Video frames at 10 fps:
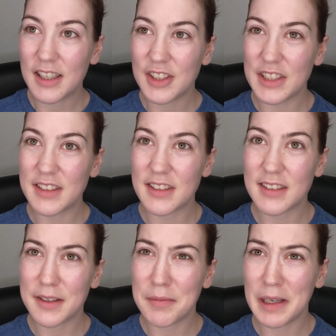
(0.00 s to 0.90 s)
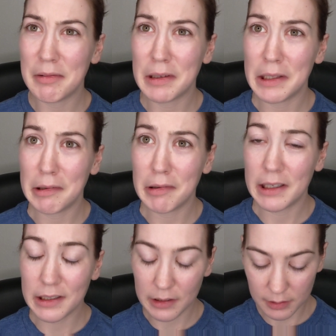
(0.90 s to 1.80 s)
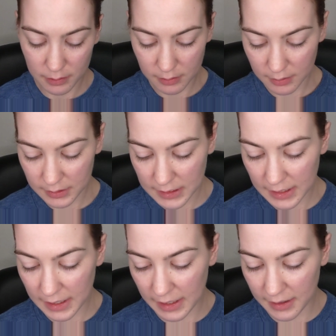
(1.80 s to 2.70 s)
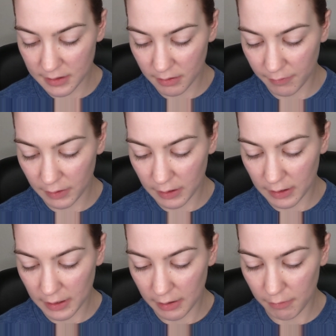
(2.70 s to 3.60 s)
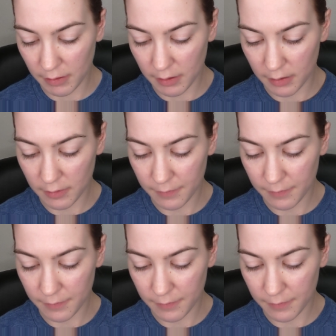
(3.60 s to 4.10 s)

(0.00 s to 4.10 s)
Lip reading: just something really quick today, so I figured I would